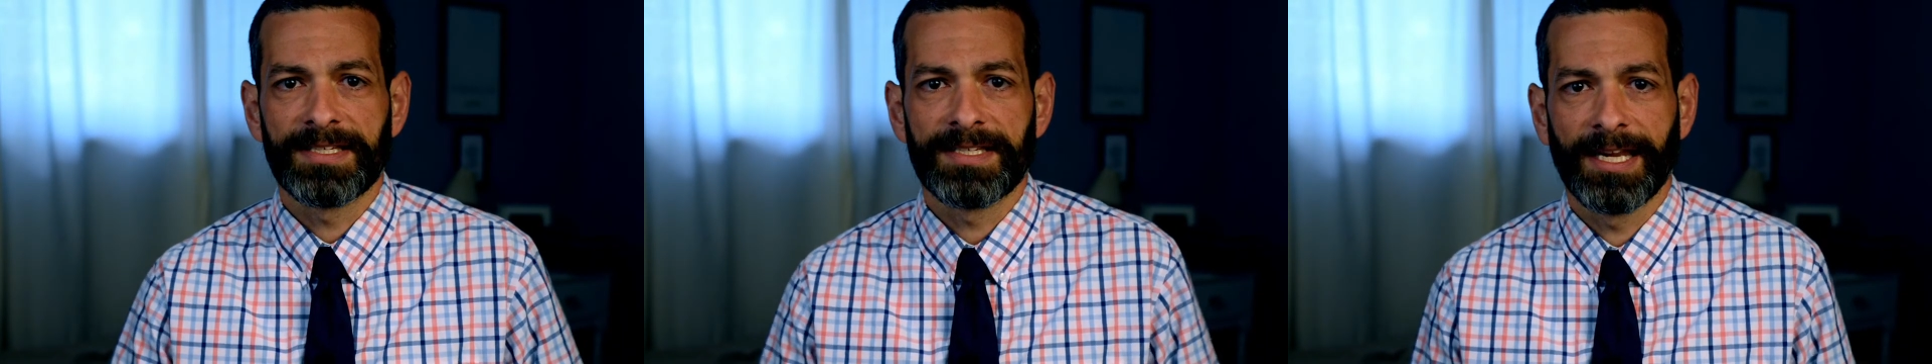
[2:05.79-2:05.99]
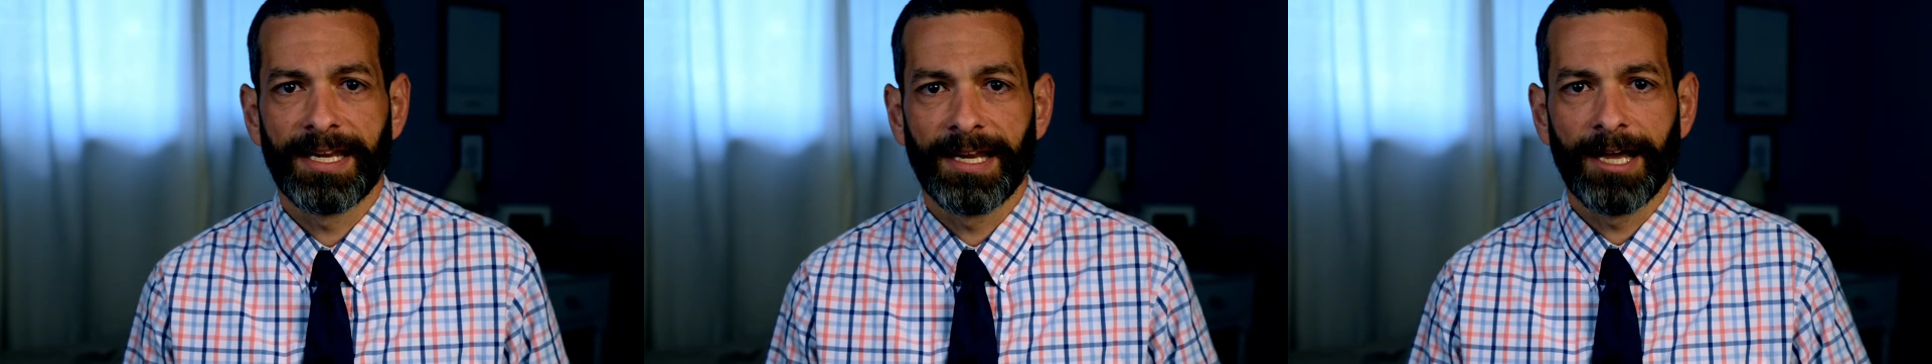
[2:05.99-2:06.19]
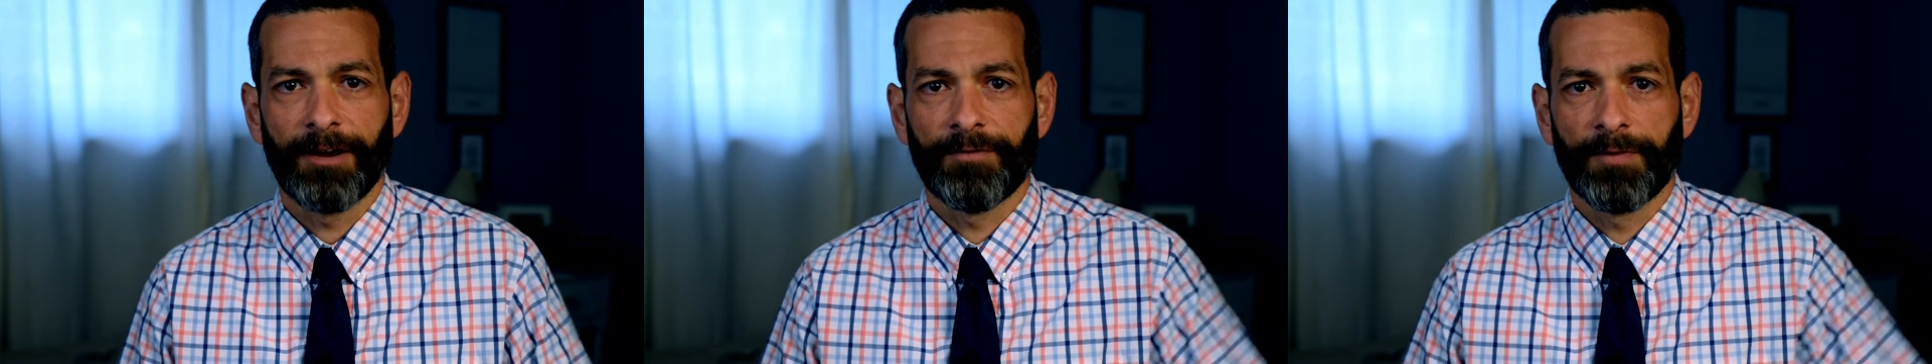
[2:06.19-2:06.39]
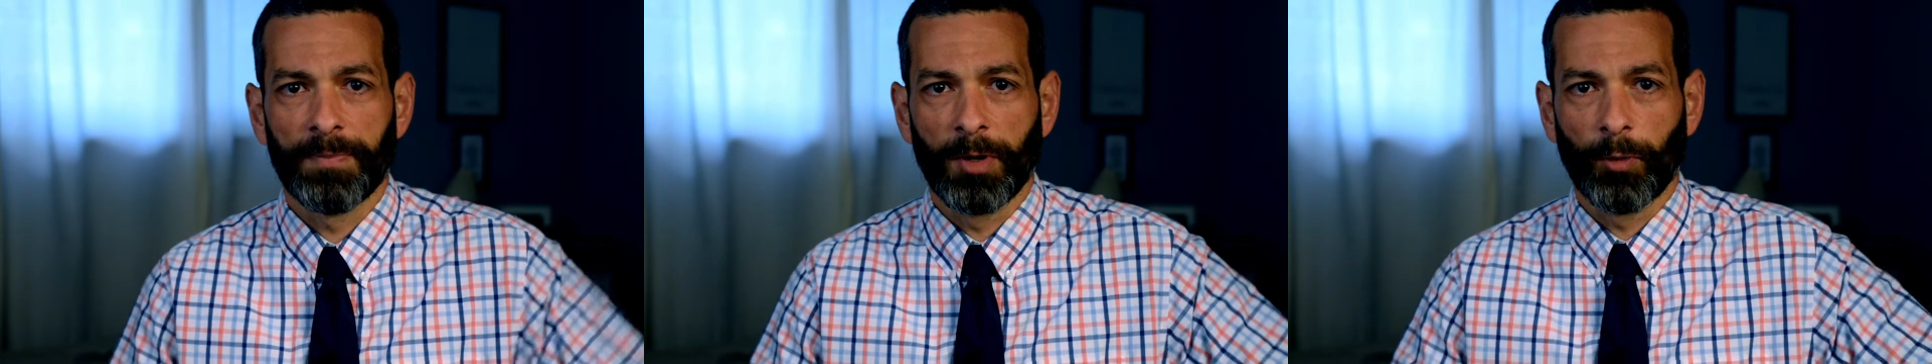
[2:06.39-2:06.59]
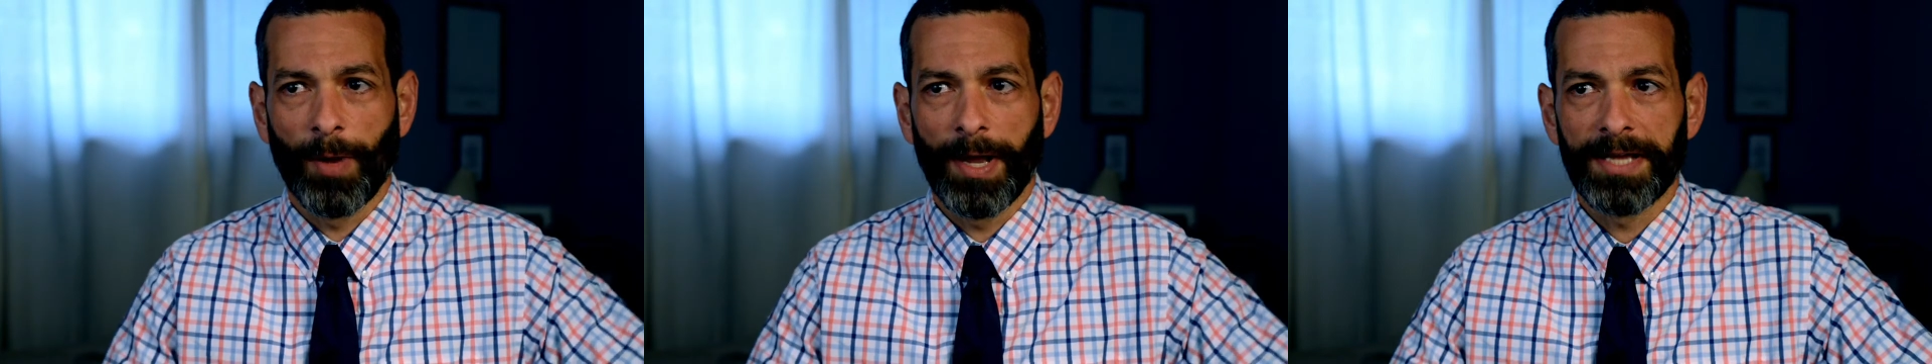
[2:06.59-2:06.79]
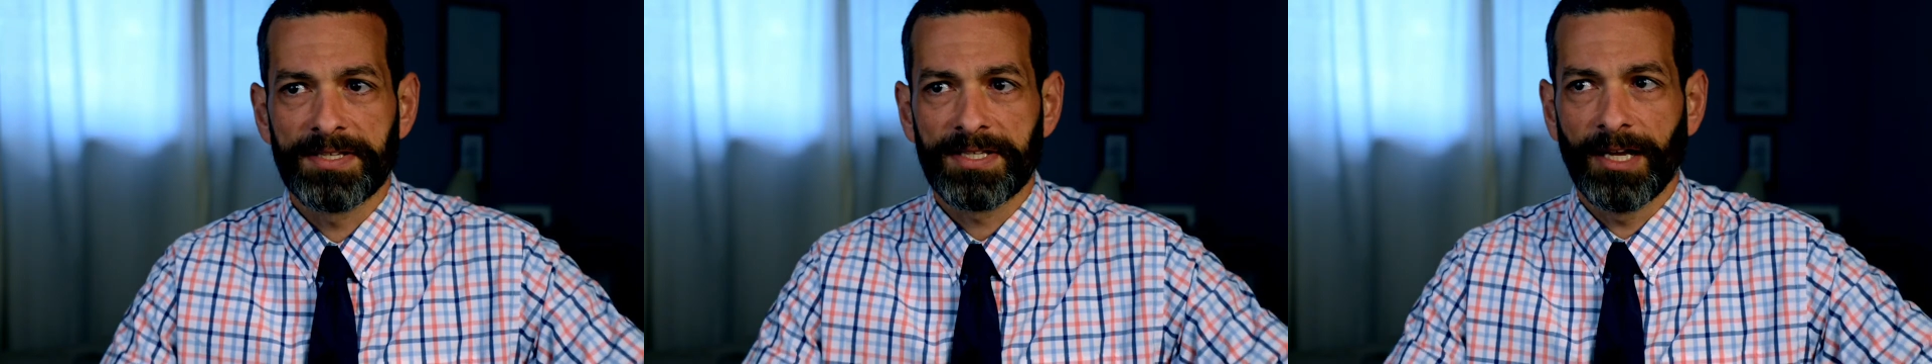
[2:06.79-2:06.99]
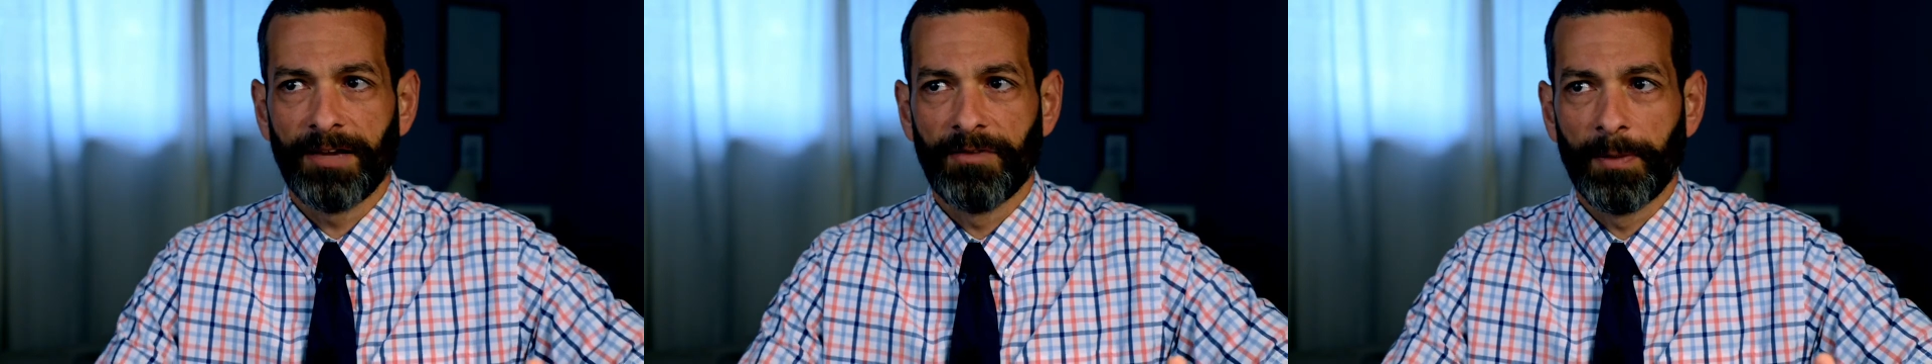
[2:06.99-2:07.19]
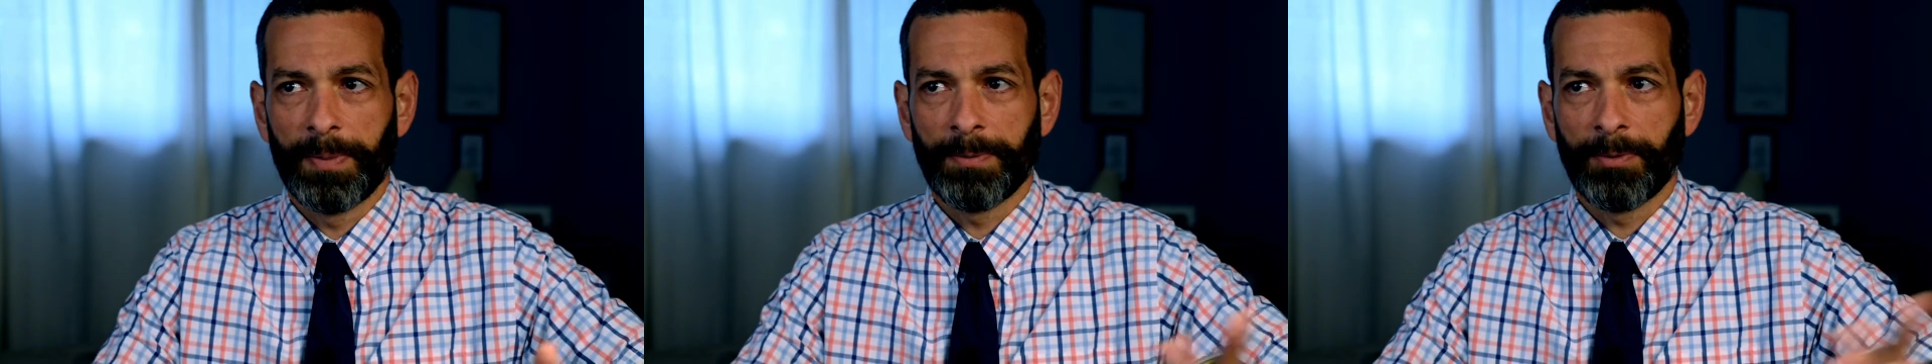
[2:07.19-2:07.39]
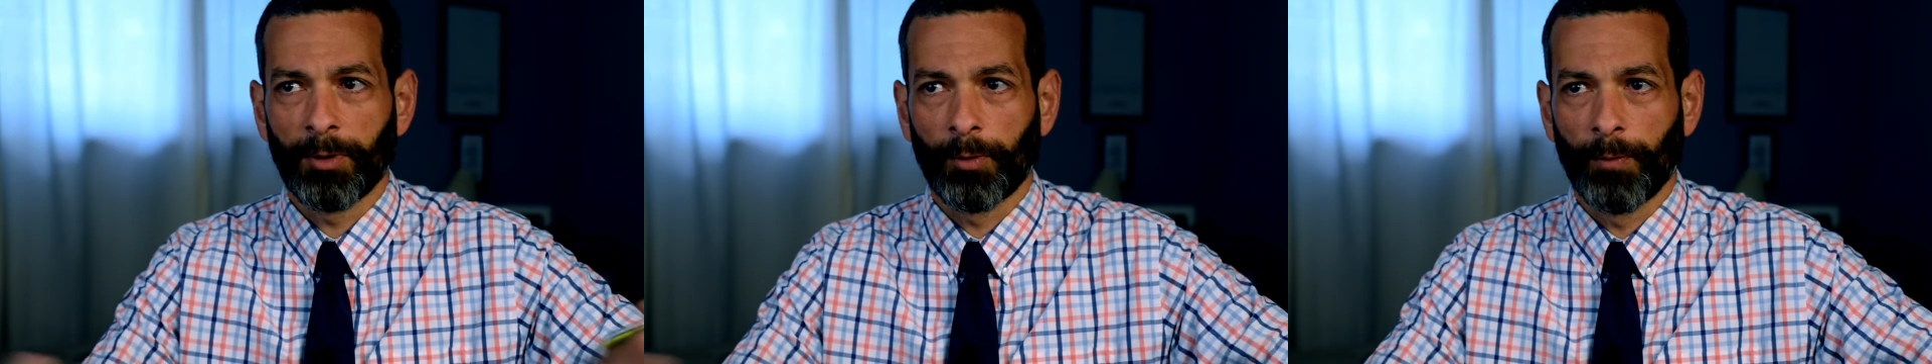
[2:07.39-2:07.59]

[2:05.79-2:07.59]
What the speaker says: stand out from the rest of the people